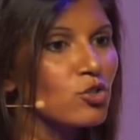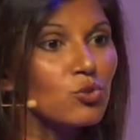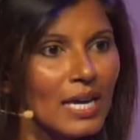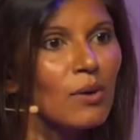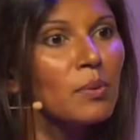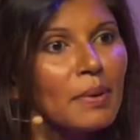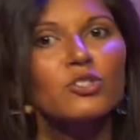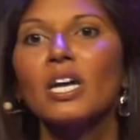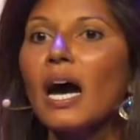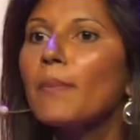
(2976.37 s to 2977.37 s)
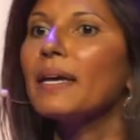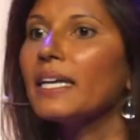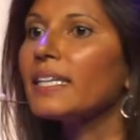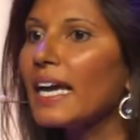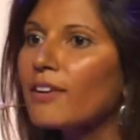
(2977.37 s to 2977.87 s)
So now I'm about to
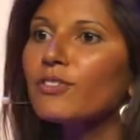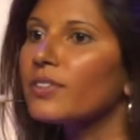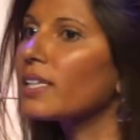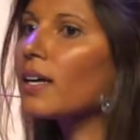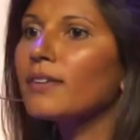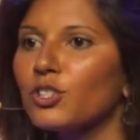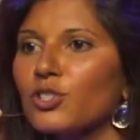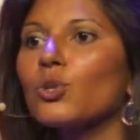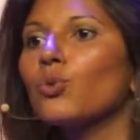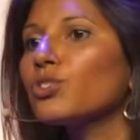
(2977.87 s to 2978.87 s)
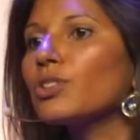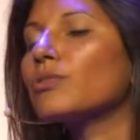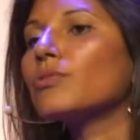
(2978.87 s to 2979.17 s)
upend everything I've just told you